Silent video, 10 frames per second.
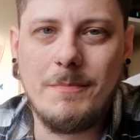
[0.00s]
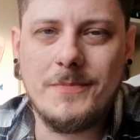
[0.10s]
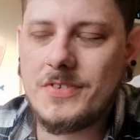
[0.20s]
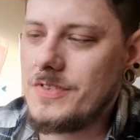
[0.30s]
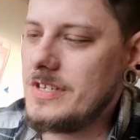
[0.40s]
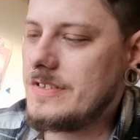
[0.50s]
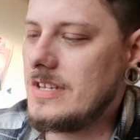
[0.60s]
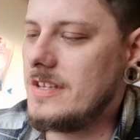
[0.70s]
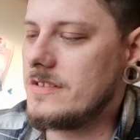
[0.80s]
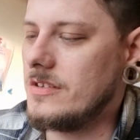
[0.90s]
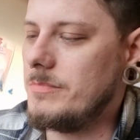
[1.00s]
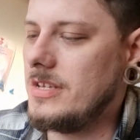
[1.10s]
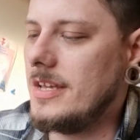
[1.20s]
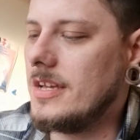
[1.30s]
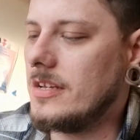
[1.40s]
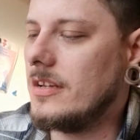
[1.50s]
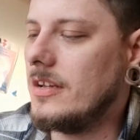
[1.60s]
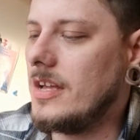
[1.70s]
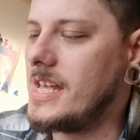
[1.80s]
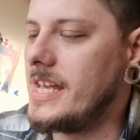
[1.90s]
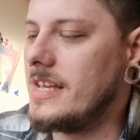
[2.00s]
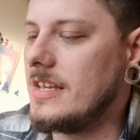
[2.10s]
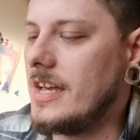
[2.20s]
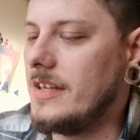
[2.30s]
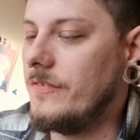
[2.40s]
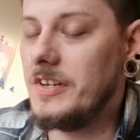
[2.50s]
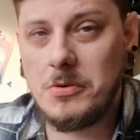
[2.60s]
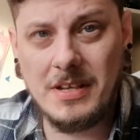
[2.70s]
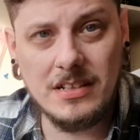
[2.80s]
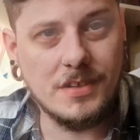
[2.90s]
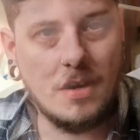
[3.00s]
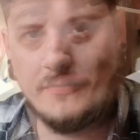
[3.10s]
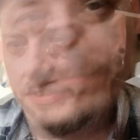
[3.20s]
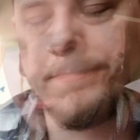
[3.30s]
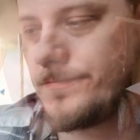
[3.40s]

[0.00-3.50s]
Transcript: So this is going to be a video build, obviously.